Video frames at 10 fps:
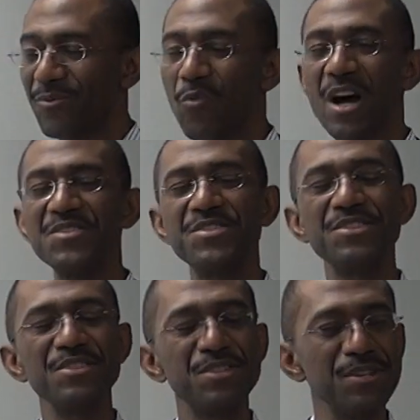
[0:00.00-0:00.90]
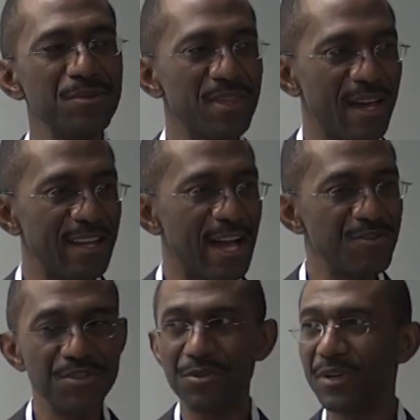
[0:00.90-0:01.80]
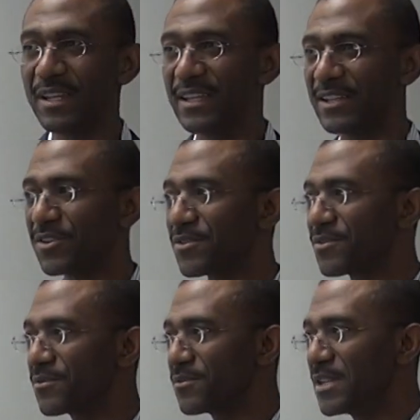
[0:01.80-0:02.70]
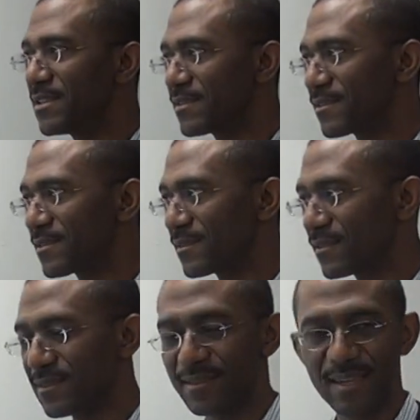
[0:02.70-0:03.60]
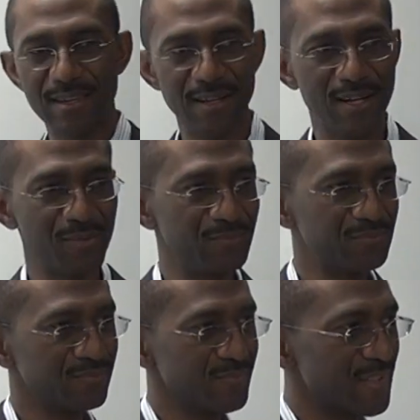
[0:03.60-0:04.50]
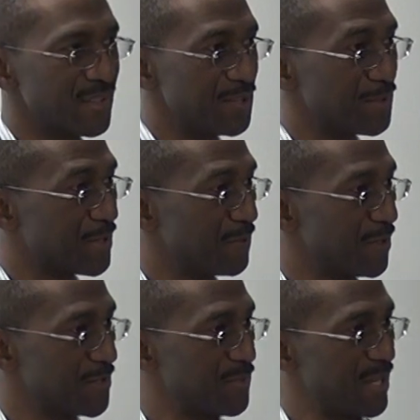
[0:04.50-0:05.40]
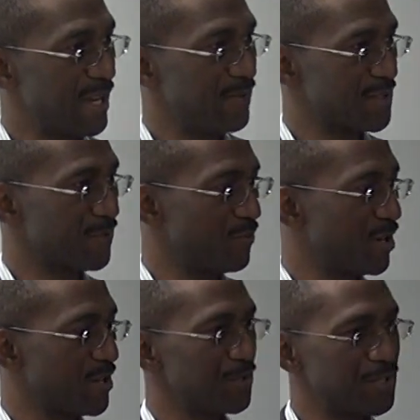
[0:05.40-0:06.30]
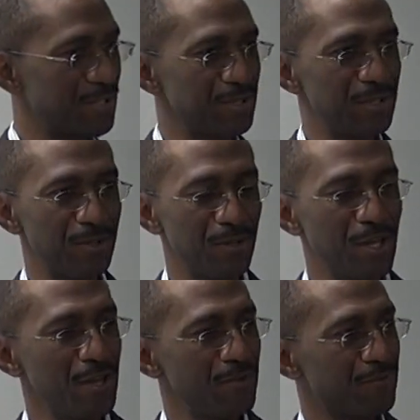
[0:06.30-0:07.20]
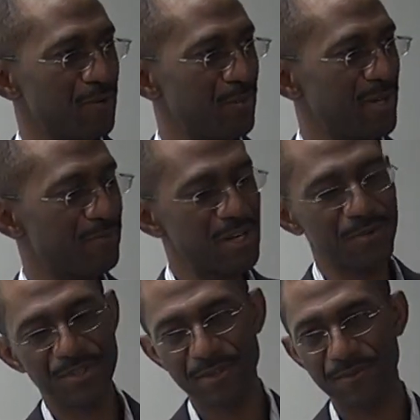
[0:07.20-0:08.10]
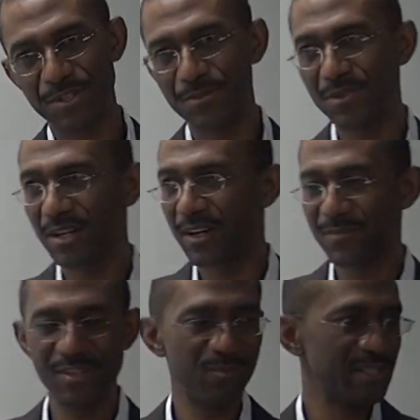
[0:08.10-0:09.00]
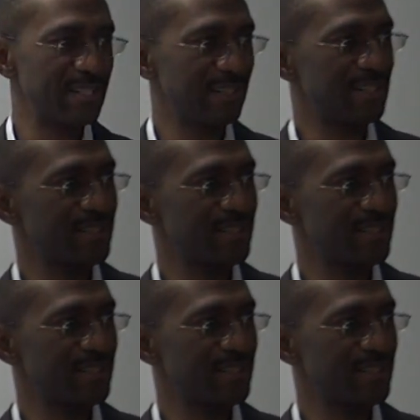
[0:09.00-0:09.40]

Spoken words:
Once you do that, how do you increase the use of those behaviors from 1 or 2, from a frequency of 2 times in a particular